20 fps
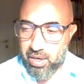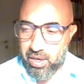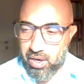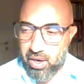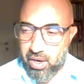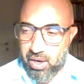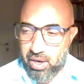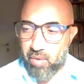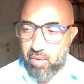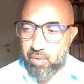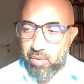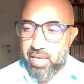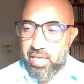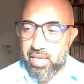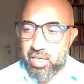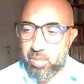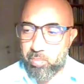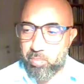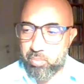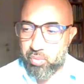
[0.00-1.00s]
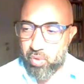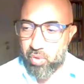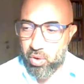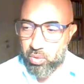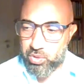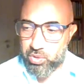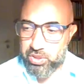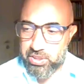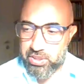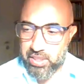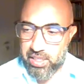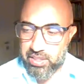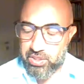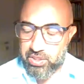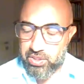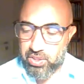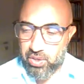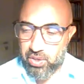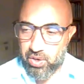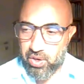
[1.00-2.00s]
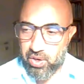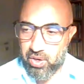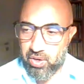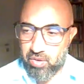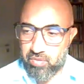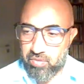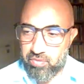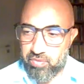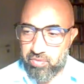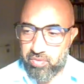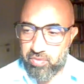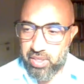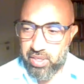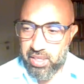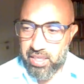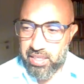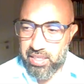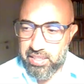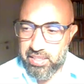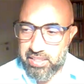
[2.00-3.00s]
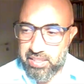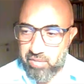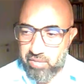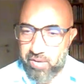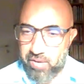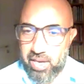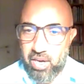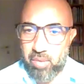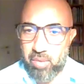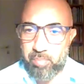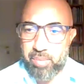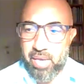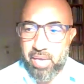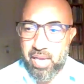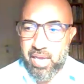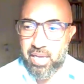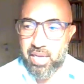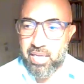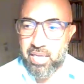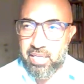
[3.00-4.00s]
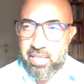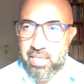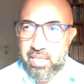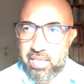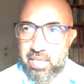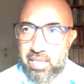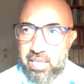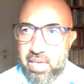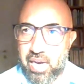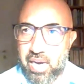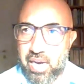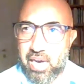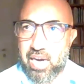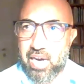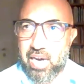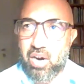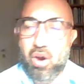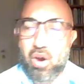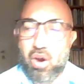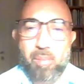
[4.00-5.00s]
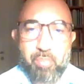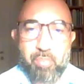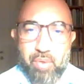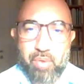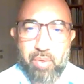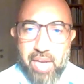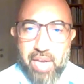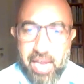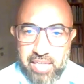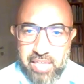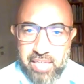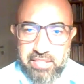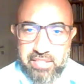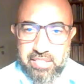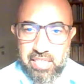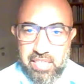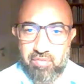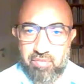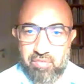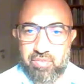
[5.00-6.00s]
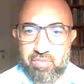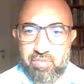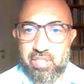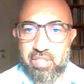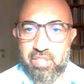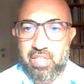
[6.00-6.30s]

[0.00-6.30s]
are in the process of developing a comprehensive